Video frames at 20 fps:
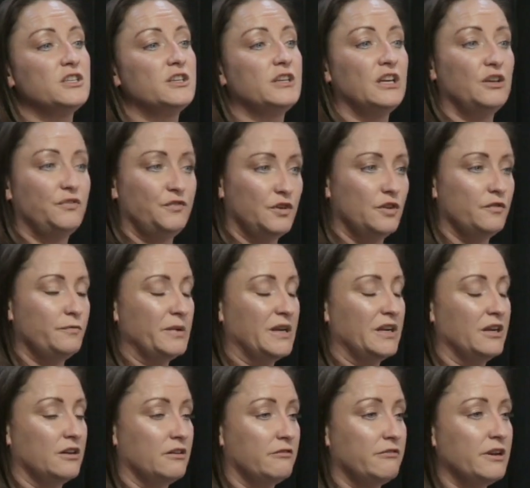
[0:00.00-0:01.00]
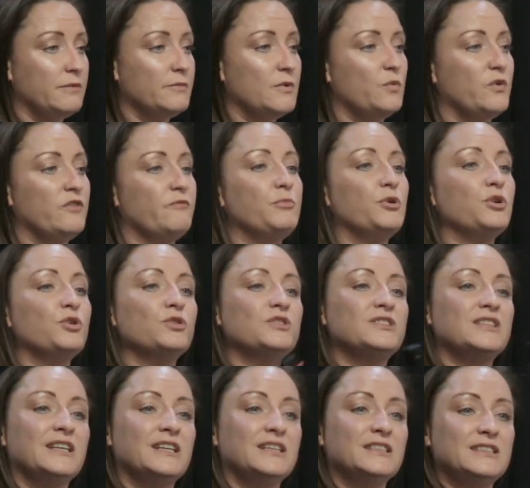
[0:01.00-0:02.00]
to, if you've been in agreement, we've put your
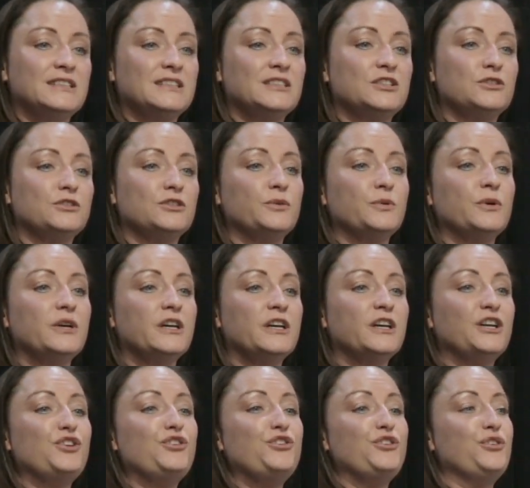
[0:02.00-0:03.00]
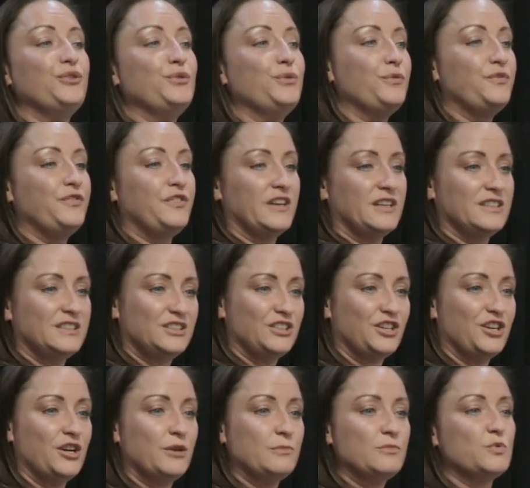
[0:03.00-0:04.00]
tenants into new fixed
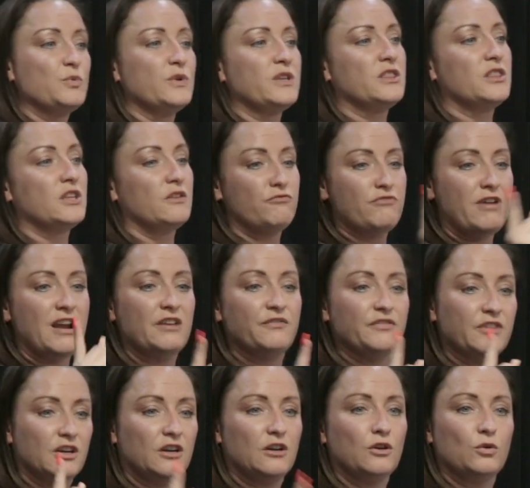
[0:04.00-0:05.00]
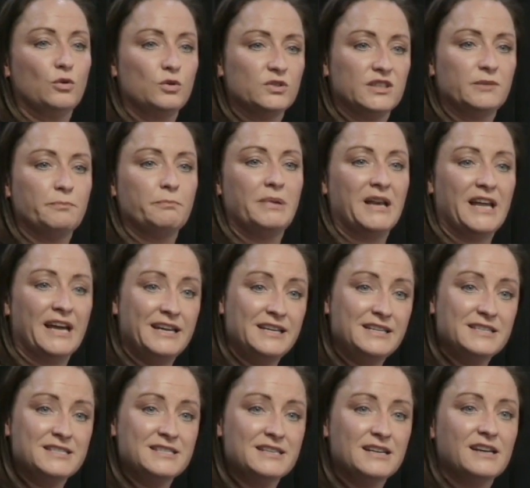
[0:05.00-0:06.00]
terms with the relevant clause in
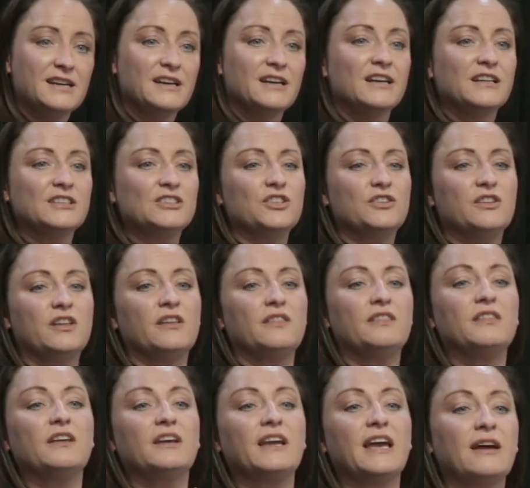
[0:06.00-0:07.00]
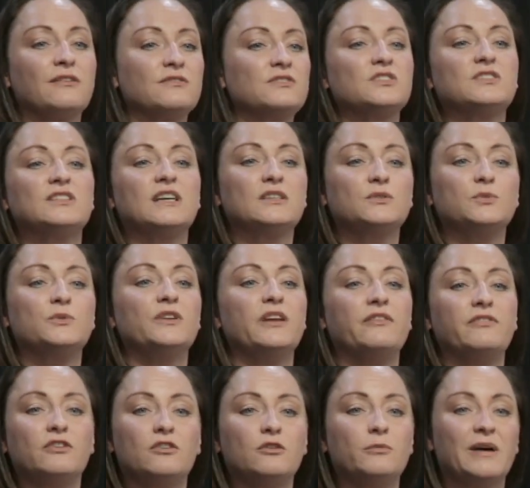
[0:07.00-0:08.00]
place so that the council tax will
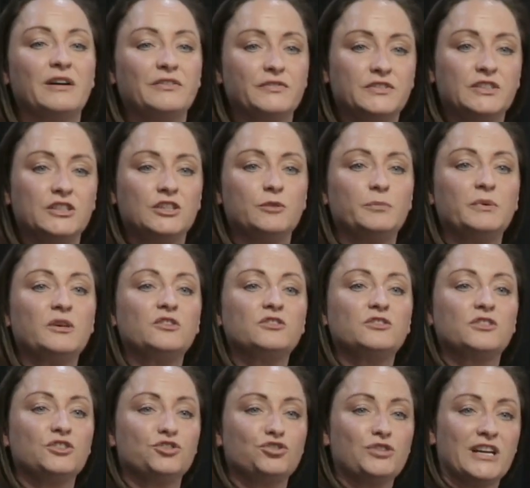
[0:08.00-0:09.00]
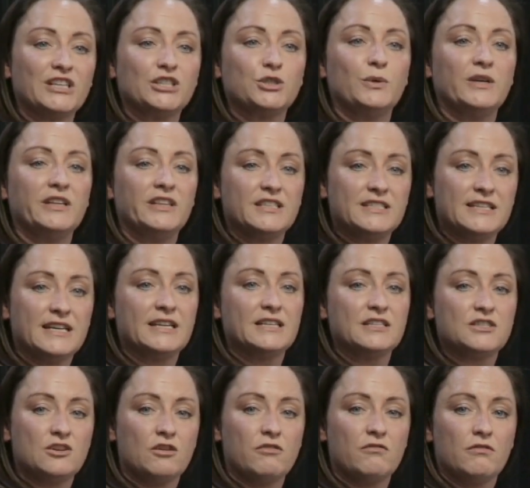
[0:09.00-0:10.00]
never come after you because contractually the
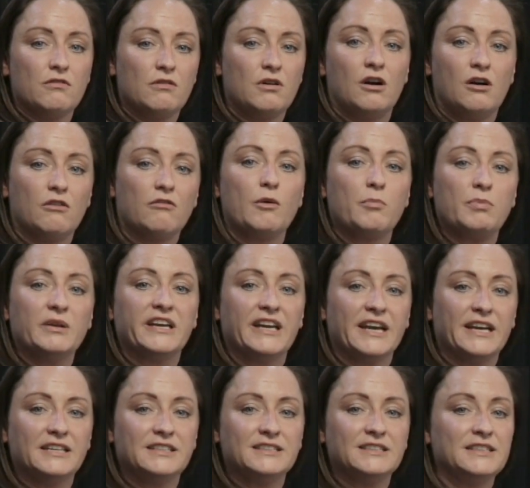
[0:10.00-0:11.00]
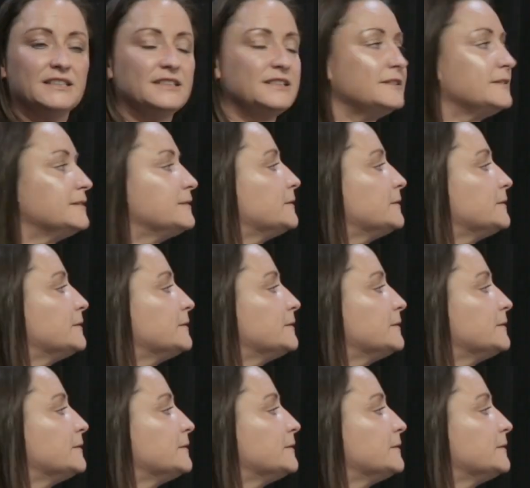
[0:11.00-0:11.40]
tenants are obligated.